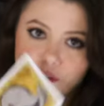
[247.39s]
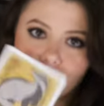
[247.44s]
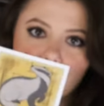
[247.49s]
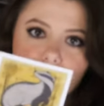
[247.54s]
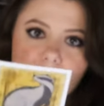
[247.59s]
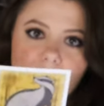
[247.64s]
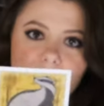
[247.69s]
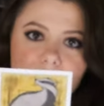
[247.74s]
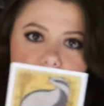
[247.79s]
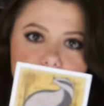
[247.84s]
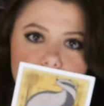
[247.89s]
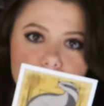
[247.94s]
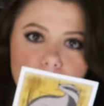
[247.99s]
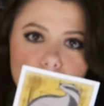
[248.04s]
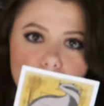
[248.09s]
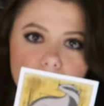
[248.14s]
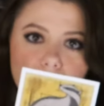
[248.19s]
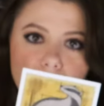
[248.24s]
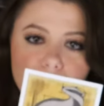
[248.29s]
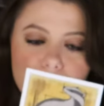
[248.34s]
so that's a
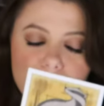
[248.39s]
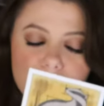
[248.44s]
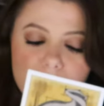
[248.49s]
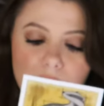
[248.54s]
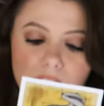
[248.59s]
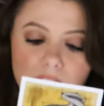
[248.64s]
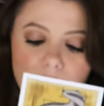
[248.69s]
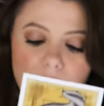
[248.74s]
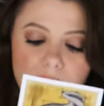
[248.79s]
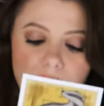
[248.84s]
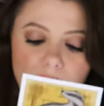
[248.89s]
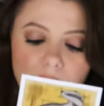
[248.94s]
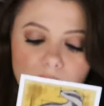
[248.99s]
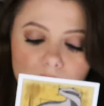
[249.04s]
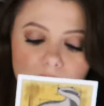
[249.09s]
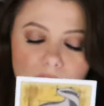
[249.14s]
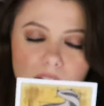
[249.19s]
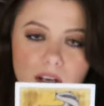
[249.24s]
cool little sticker here.